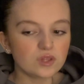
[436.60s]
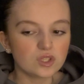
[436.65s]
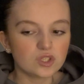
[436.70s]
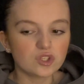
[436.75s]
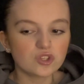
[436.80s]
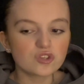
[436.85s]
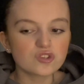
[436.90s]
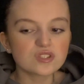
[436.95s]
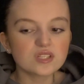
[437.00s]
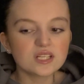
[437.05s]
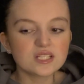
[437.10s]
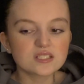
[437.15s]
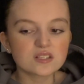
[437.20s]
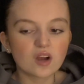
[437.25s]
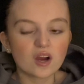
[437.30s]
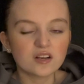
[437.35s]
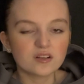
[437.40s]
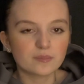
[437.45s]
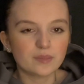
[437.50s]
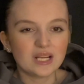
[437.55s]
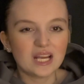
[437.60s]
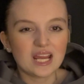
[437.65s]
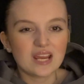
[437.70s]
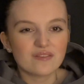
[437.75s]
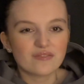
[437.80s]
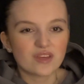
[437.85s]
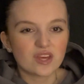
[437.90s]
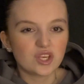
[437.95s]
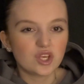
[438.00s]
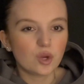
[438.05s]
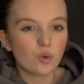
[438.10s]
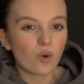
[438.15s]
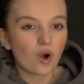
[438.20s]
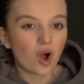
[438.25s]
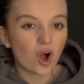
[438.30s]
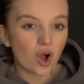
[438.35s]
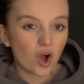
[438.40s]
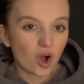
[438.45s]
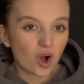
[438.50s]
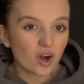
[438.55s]
you just need to kind of believe that you
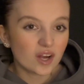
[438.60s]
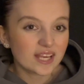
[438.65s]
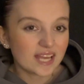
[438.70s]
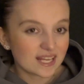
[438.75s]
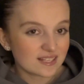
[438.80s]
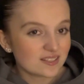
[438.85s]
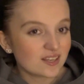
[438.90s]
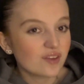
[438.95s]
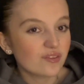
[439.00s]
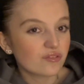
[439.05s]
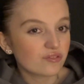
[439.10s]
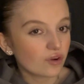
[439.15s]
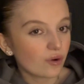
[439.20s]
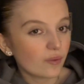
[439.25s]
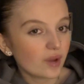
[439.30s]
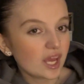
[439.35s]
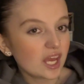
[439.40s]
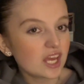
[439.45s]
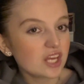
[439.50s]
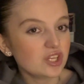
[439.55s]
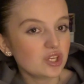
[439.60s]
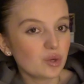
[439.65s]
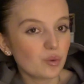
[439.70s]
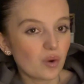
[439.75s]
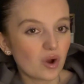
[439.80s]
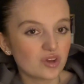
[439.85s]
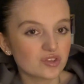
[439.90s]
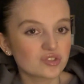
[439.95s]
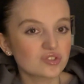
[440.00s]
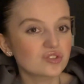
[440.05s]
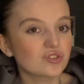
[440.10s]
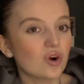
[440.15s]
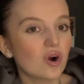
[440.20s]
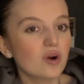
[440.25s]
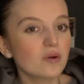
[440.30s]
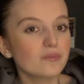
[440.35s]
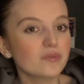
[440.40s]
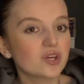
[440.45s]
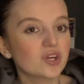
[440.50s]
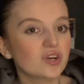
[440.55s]
are getting through it and you are
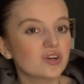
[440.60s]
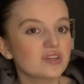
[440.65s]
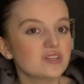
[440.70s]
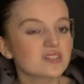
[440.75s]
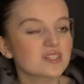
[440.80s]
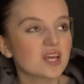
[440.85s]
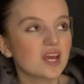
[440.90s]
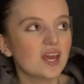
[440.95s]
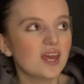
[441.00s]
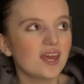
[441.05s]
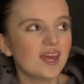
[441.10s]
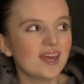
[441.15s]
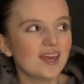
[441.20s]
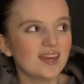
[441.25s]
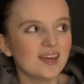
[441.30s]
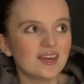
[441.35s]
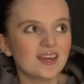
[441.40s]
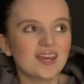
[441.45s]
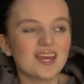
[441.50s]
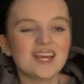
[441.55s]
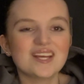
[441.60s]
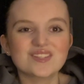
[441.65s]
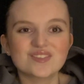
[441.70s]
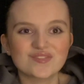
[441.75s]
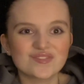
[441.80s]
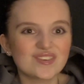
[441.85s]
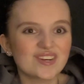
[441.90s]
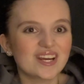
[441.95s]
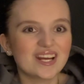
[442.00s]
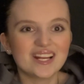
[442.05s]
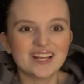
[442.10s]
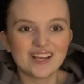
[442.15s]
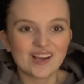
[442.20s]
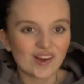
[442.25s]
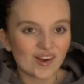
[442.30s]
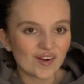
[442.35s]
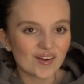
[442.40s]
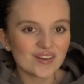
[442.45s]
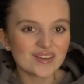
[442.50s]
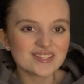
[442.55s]
strong because it's really
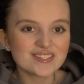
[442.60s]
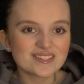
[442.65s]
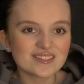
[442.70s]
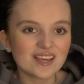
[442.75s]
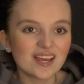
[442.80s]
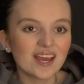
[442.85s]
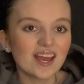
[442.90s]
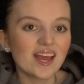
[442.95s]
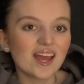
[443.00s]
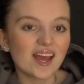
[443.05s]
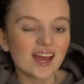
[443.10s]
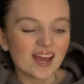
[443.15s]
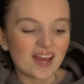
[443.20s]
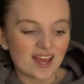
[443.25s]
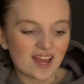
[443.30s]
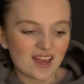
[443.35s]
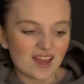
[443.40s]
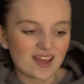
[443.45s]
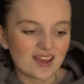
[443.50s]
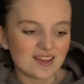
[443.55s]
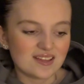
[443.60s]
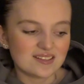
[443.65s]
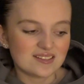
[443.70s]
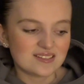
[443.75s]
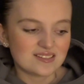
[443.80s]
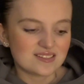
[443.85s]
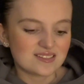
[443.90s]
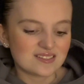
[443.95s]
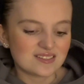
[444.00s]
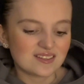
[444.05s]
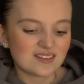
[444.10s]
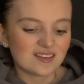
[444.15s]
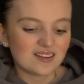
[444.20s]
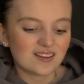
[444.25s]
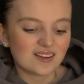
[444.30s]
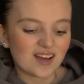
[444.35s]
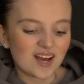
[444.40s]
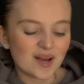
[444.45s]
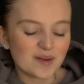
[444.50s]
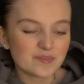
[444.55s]
hard and
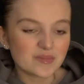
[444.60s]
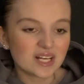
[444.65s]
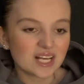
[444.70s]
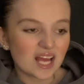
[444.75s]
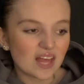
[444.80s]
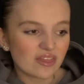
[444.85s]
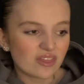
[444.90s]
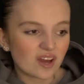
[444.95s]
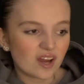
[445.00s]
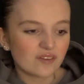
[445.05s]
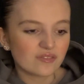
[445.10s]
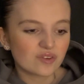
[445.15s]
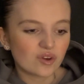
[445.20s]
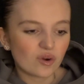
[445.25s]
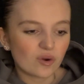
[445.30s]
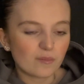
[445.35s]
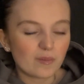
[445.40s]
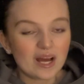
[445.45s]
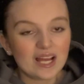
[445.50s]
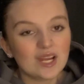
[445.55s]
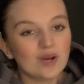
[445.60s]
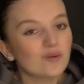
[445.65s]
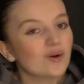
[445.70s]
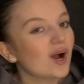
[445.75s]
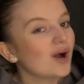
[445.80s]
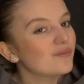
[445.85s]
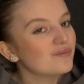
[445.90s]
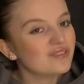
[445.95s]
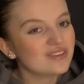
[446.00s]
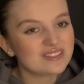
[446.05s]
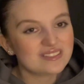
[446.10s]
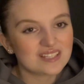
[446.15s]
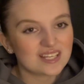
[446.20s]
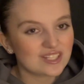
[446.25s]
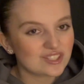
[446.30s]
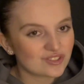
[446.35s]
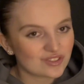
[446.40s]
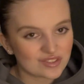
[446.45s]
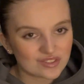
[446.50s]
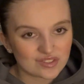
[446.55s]
I'm glad that I've got my little comfort
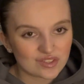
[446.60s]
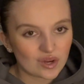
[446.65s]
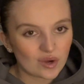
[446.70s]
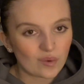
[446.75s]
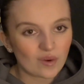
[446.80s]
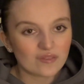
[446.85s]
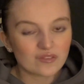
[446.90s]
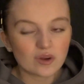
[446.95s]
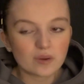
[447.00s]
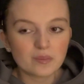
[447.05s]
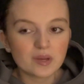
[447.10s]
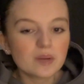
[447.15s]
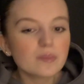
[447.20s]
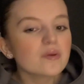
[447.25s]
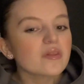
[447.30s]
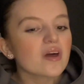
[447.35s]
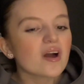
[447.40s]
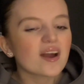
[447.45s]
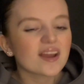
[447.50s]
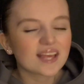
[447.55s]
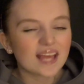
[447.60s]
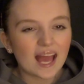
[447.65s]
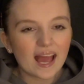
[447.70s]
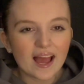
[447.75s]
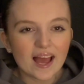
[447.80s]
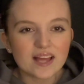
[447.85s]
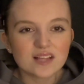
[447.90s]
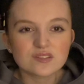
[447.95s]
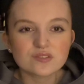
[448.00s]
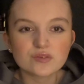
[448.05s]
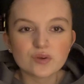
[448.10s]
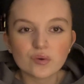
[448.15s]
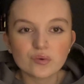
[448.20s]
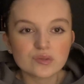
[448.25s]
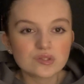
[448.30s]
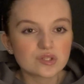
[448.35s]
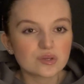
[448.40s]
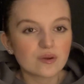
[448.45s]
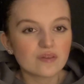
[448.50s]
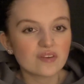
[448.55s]
teacher at school. I've got people that I can
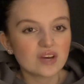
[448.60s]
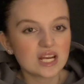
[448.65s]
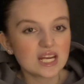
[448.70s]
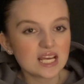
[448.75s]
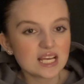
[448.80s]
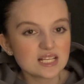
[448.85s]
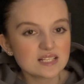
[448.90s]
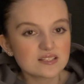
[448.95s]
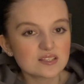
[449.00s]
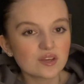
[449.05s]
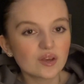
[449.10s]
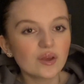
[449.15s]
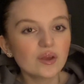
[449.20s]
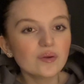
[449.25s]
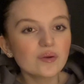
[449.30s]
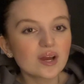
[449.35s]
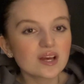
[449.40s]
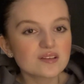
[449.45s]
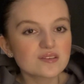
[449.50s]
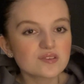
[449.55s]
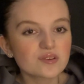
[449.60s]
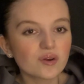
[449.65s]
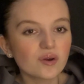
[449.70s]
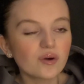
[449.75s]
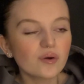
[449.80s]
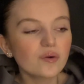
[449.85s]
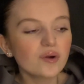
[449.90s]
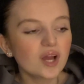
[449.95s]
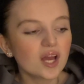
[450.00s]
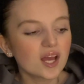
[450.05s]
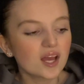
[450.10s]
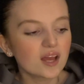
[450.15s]
talk to if I need to at school.